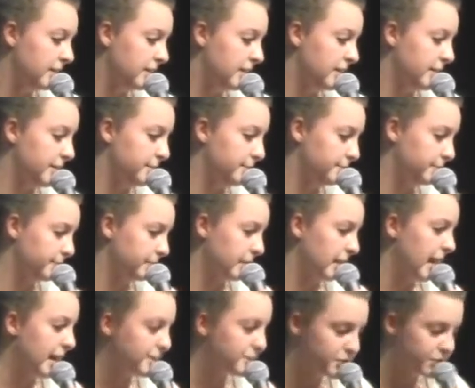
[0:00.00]

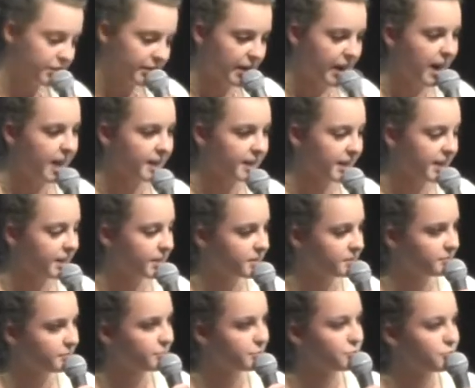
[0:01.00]
After that,
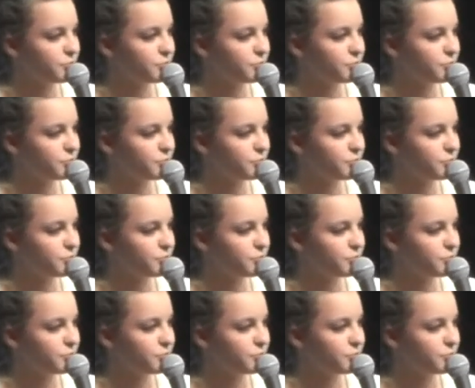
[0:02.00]
like